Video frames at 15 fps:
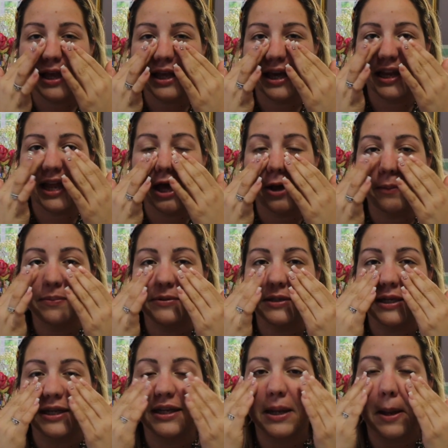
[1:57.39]
kind of helps
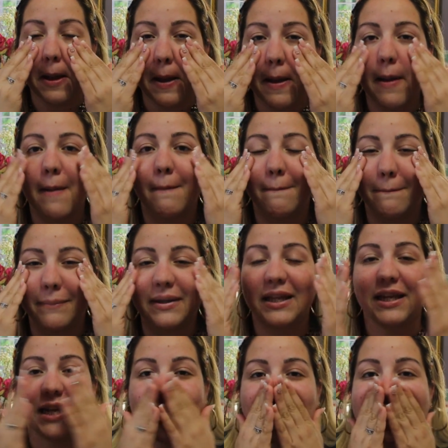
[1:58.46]
it
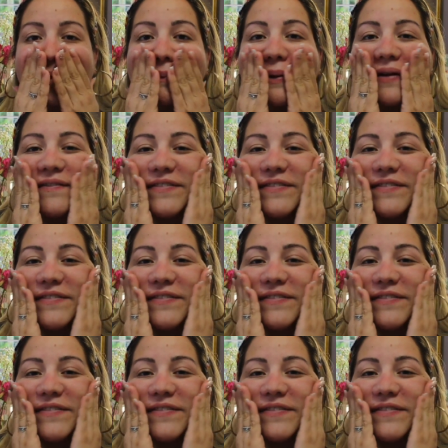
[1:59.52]
blend into my